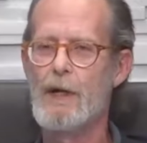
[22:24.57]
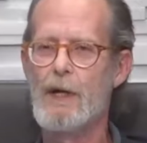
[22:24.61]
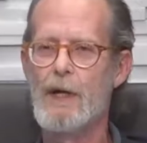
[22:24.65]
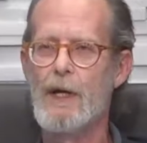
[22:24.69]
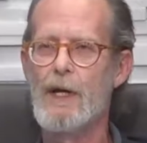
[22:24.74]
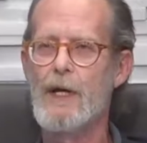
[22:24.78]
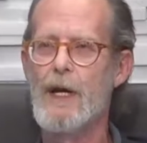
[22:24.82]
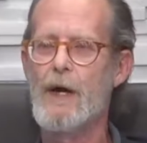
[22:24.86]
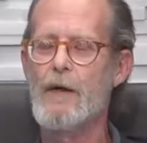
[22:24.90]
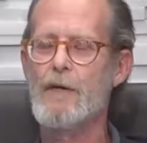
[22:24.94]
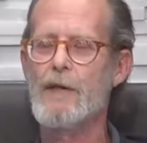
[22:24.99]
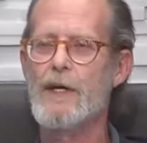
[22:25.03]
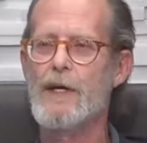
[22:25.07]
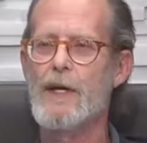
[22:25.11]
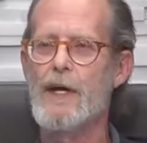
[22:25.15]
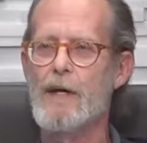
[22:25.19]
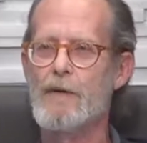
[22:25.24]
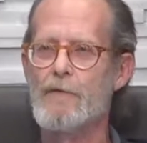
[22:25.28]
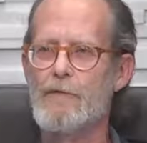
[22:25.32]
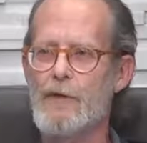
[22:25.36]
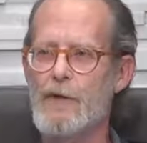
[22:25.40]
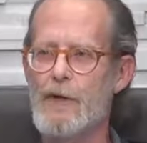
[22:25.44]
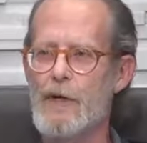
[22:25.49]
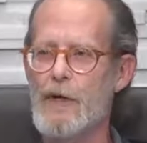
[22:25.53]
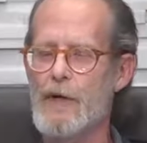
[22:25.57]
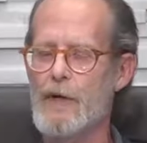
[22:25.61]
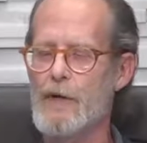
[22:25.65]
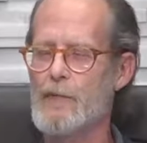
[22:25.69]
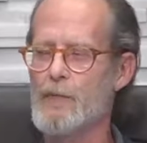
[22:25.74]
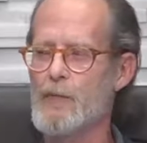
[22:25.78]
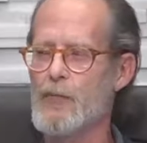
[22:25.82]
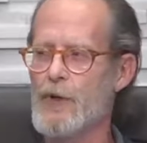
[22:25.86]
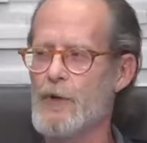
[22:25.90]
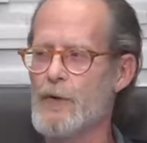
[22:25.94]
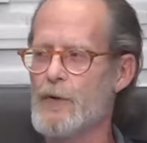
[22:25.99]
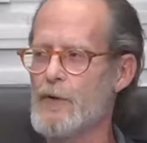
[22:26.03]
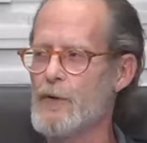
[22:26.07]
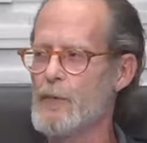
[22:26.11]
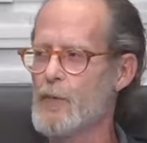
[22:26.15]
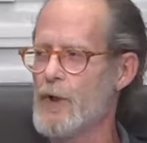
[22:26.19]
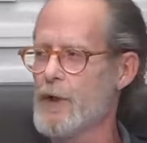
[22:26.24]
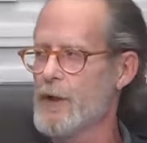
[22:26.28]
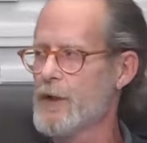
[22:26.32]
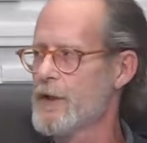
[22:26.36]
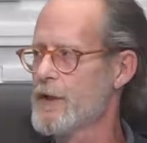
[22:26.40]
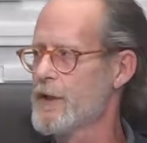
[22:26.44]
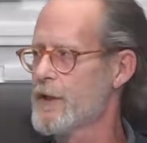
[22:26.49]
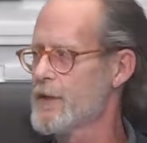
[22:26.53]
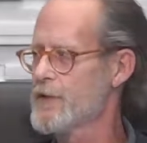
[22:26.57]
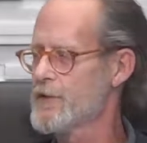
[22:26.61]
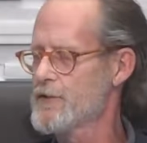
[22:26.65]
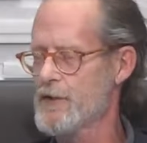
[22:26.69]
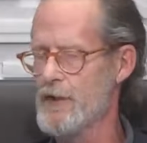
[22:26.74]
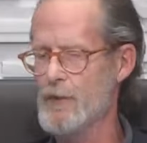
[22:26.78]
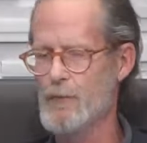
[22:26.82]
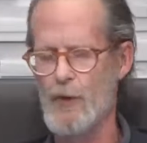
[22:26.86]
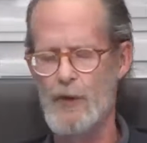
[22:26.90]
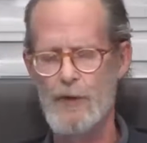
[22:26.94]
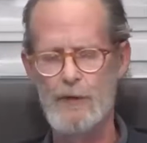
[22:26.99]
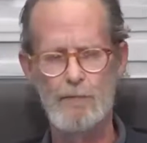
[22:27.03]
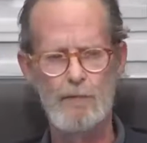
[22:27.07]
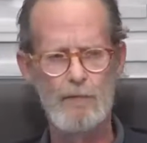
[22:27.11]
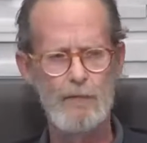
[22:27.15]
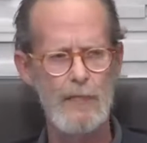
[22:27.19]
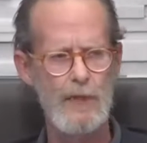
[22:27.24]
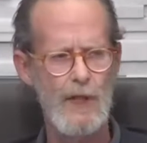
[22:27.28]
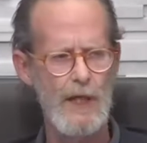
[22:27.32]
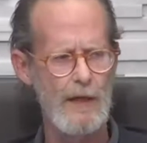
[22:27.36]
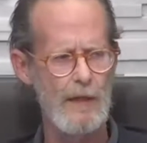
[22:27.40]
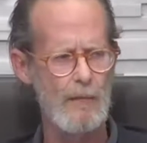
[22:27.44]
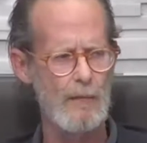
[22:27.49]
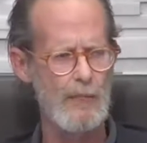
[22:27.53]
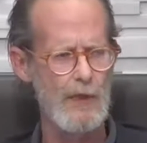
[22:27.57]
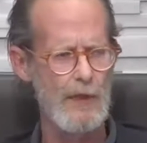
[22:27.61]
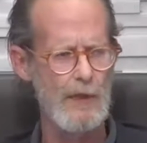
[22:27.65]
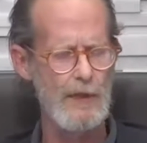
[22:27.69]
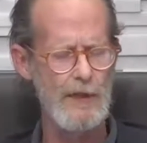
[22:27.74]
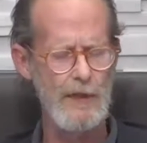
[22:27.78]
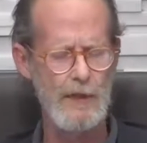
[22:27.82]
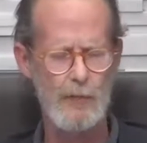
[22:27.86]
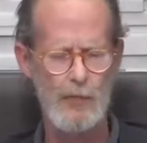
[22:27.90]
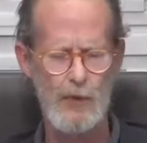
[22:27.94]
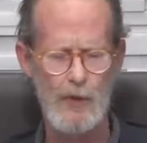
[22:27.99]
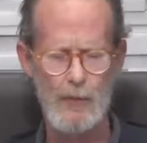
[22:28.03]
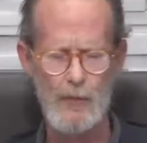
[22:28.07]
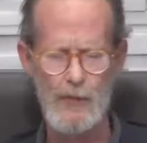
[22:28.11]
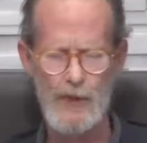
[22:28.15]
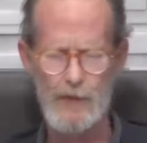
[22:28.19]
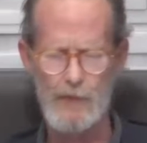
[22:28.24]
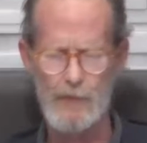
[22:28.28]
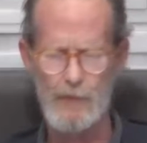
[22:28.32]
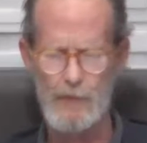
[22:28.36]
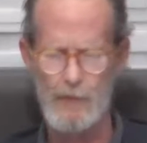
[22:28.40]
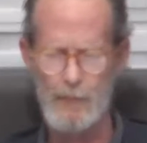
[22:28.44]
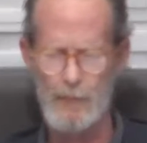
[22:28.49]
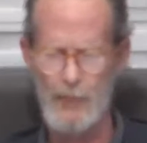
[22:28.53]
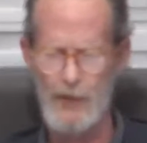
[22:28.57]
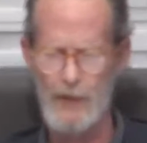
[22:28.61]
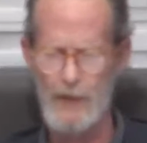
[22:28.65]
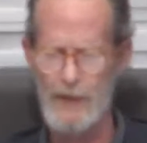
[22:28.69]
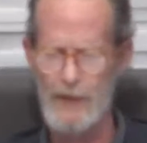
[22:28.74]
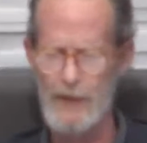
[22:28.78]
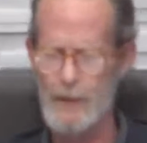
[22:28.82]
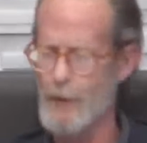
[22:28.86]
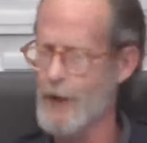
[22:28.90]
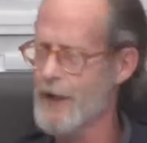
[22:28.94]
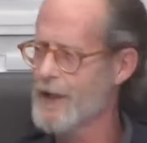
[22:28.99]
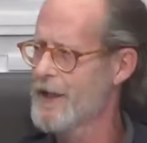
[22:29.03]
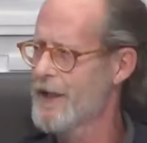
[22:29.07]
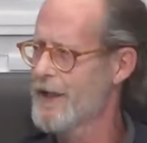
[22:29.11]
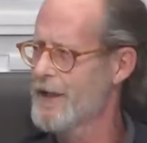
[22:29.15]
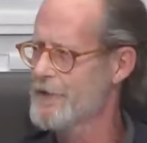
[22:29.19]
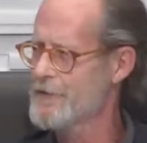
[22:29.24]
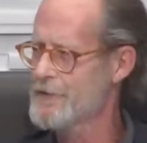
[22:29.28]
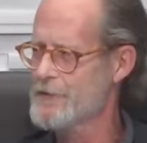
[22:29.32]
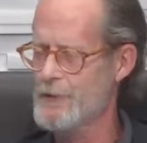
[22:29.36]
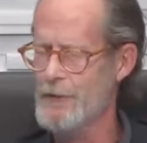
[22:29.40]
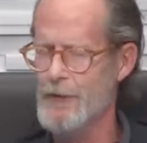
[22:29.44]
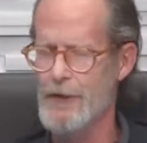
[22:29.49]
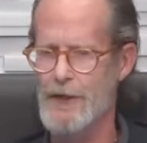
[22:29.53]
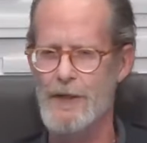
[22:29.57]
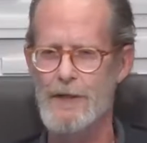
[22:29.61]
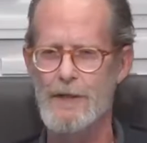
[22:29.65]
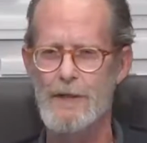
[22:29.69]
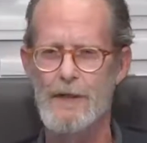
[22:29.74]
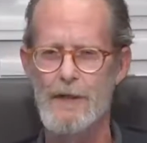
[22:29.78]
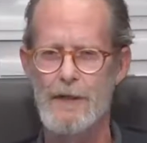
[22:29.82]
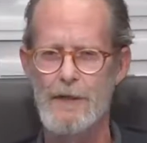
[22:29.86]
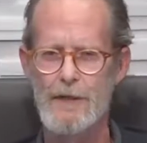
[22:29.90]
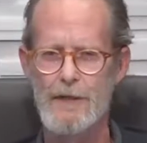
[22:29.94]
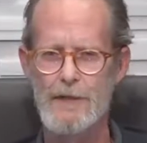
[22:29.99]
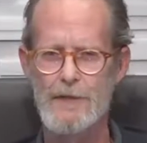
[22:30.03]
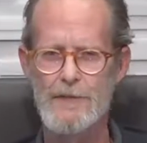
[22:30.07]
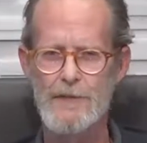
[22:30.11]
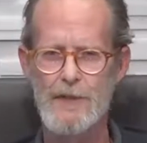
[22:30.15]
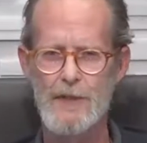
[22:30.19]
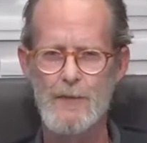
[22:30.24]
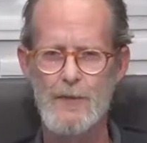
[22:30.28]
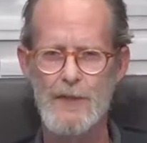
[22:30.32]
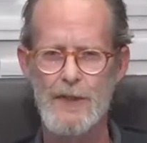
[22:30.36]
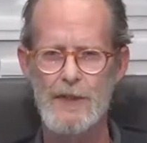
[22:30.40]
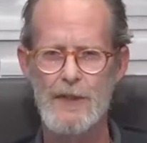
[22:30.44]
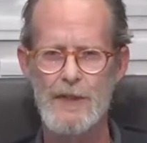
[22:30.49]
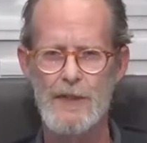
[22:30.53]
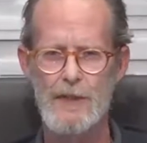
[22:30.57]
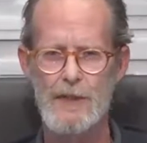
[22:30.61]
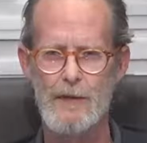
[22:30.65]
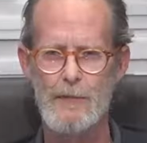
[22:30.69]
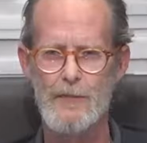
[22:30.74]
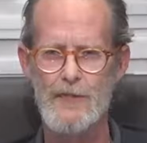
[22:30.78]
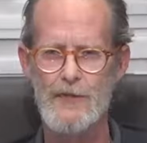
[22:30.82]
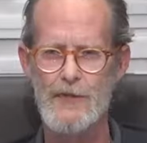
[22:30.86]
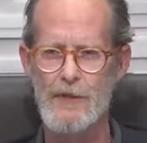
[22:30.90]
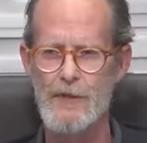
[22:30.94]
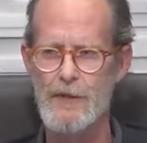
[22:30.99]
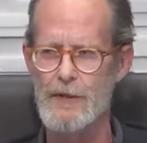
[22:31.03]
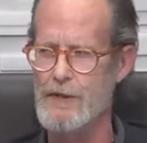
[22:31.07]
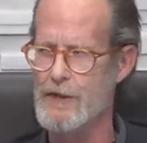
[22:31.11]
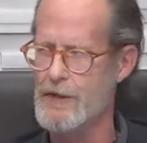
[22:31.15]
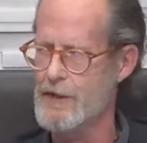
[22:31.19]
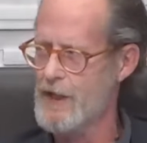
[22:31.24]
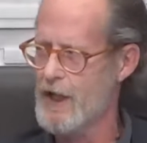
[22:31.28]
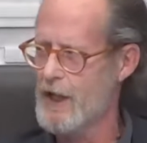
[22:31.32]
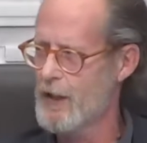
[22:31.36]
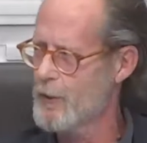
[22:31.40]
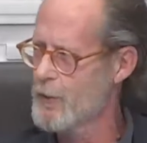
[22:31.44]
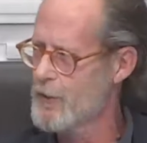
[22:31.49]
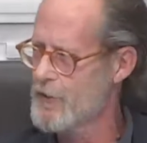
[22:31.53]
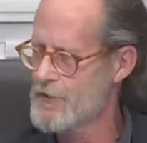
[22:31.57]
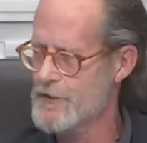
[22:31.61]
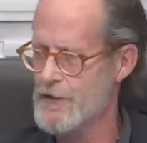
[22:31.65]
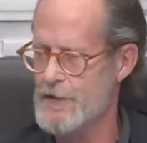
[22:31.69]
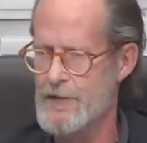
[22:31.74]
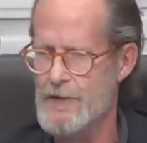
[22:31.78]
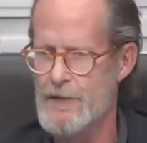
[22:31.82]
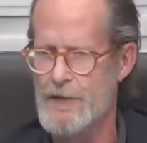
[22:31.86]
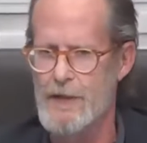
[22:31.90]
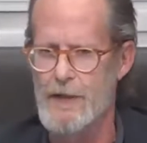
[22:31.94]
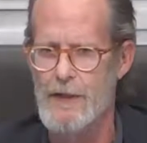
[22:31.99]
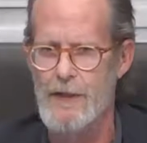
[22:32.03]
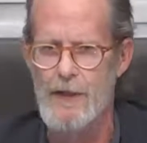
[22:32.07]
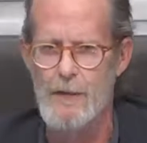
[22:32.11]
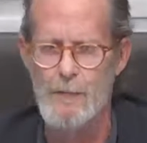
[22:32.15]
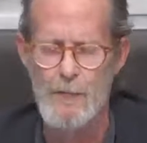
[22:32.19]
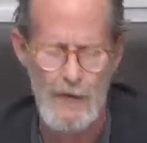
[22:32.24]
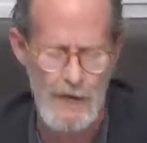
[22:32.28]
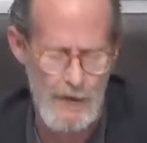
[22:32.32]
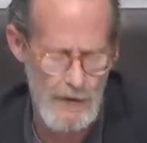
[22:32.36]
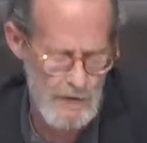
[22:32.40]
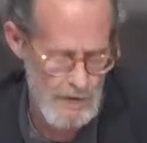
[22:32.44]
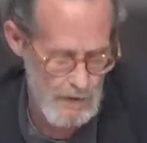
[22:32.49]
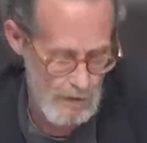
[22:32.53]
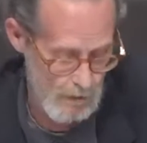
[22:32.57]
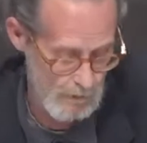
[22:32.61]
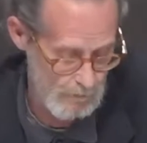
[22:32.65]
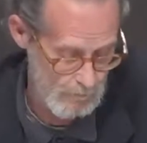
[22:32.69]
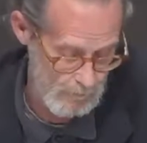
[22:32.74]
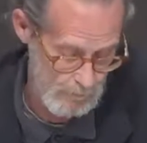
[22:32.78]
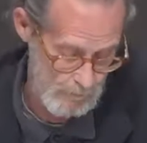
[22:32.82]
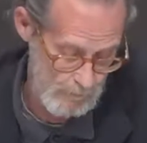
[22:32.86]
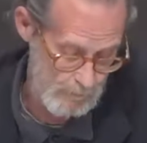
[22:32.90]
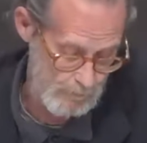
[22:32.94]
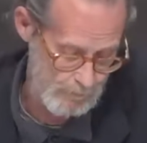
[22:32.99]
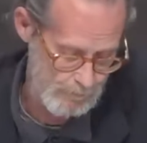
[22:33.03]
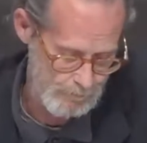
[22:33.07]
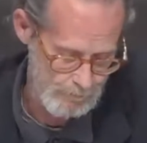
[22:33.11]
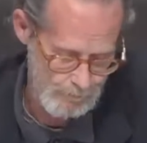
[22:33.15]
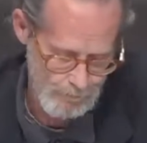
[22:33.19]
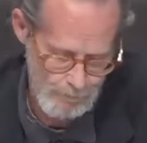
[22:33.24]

And now they can't figure out how to implode the building because someone let a building permit to a building right next door. It seems a little absurd. The towers are still up there, so we